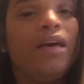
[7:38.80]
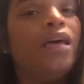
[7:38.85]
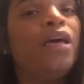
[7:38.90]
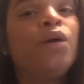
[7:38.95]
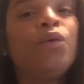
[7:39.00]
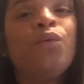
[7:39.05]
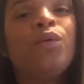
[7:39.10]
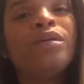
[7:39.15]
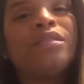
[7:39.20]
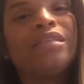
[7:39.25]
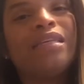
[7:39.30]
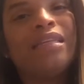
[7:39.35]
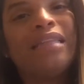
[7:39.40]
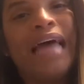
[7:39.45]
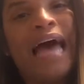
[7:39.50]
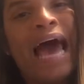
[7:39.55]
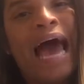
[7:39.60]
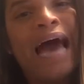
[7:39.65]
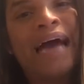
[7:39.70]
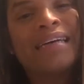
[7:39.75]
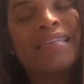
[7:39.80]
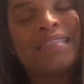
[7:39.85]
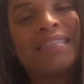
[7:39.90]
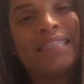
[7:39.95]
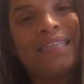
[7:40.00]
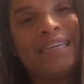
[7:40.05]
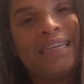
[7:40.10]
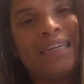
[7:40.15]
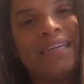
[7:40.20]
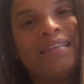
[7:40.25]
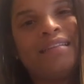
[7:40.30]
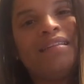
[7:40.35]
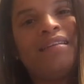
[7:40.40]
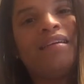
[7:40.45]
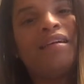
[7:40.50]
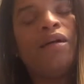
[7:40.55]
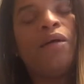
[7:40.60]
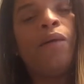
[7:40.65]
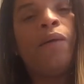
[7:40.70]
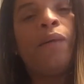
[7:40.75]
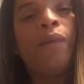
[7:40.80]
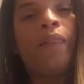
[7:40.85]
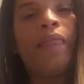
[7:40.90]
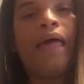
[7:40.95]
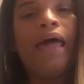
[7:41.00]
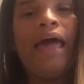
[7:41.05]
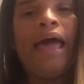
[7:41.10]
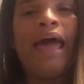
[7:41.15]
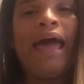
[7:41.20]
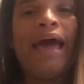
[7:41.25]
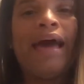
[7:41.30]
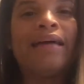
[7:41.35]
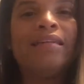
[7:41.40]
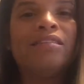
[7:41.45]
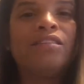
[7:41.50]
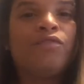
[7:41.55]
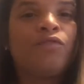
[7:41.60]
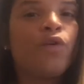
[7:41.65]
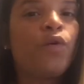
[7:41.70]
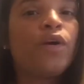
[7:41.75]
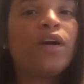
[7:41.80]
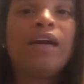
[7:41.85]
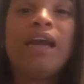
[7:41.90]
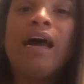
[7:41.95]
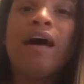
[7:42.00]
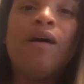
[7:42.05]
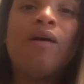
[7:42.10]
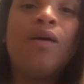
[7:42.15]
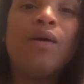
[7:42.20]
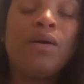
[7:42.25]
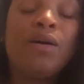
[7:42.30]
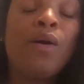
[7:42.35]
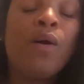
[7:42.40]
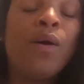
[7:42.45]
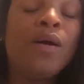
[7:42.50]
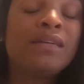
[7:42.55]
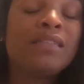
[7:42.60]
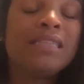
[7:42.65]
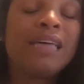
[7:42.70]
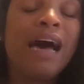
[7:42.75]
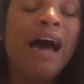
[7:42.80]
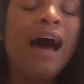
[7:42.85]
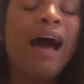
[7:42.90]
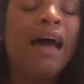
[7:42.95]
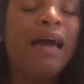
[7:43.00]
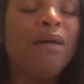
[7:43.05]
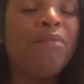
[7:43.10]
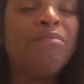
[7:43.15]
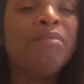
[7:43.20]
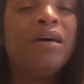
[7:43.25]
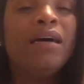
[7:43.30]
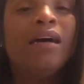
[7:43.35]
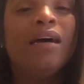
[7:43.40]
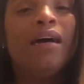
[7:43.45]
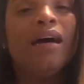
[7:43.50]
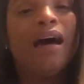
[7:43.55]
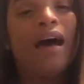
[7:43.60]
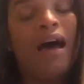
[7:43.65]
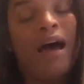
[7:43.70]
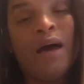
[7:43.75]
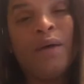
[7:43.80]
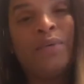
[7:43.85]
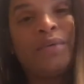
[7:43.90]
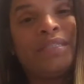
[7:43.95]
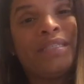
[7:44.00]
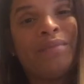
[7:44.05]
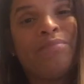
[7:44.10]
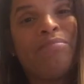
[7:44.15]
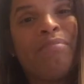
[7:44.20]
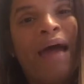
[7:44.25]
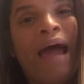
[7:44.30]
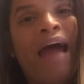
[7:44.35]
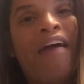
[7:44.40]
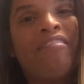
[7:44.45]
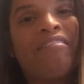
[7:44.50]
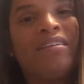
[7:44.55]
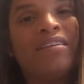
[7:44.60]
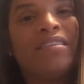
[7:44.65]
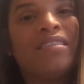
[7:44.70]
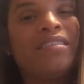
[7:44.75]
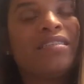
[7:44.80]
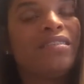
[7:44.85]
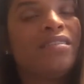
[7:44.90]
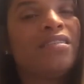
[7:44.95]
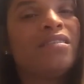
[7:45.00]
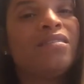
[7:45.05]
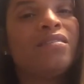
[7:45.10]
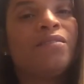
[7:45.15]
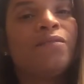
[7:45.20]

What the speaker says: It was an accident. And for a long time, I was embarrassed.